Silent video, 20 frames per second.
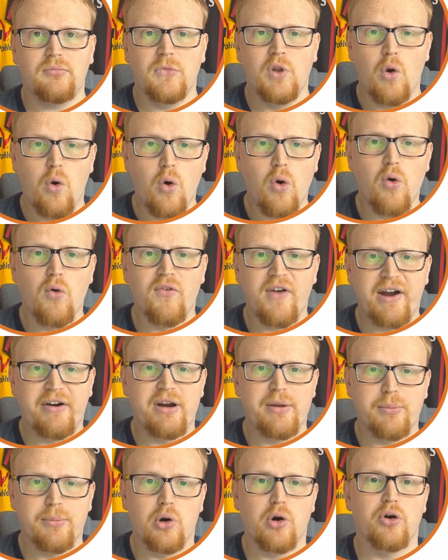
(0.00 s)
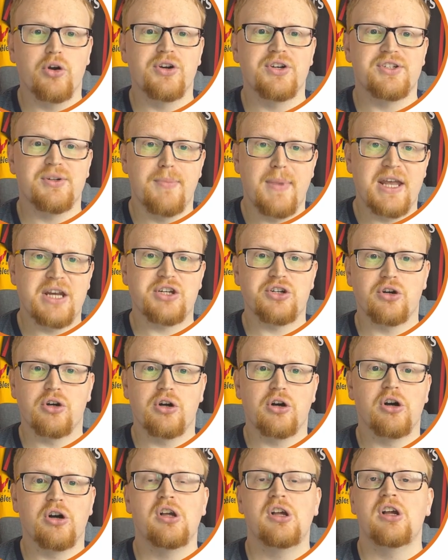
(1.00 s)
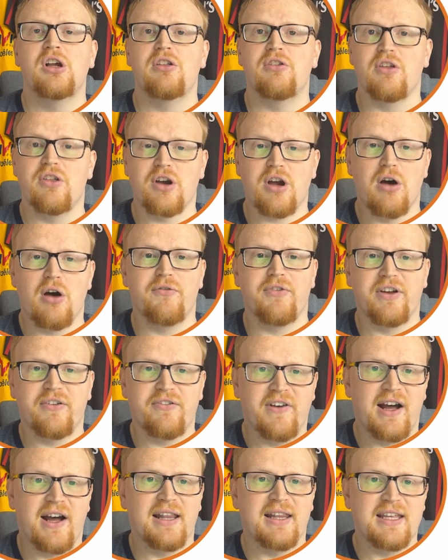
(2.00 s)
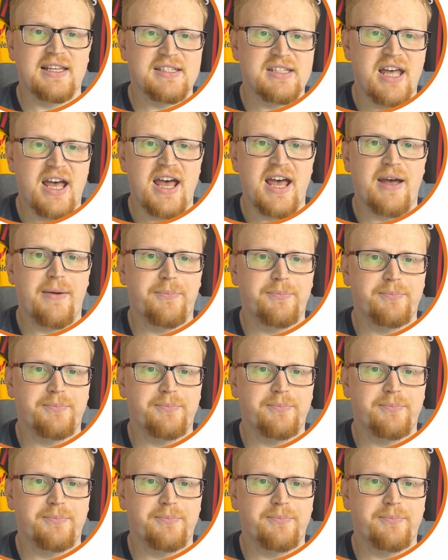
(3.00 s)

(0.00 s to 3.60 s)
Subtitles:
All very important to make sure that the config file is there.